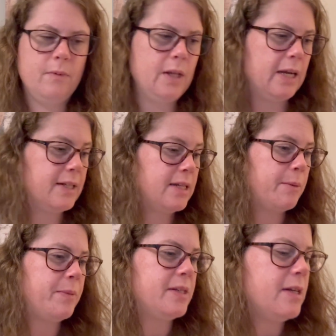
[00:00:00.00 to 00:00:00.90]
Next
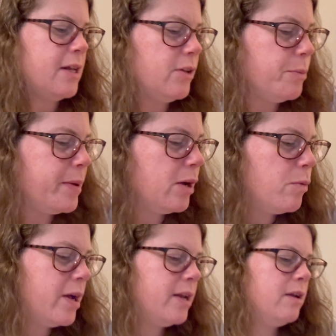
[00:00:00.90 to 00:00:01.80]
up is another big
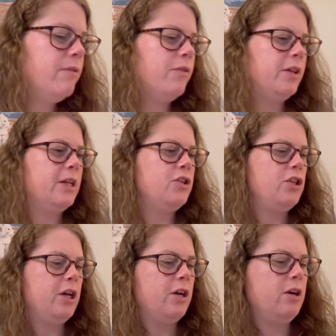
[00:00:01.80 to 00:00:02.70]
one for this
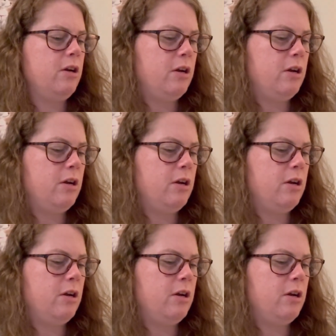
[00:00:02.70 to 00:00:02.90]
year.